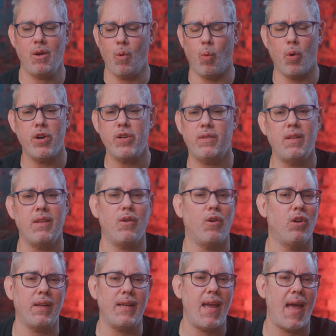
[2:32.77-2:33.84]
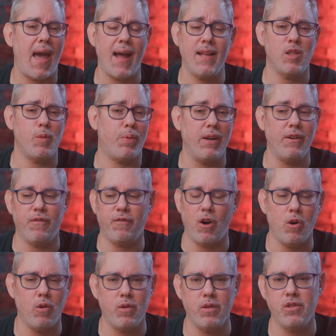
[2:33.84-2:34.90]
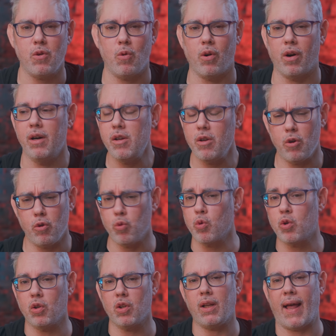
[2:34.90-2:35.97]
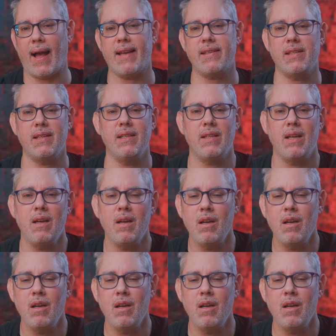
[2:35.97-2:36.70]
worse than the early Handspring phones or Google glasses,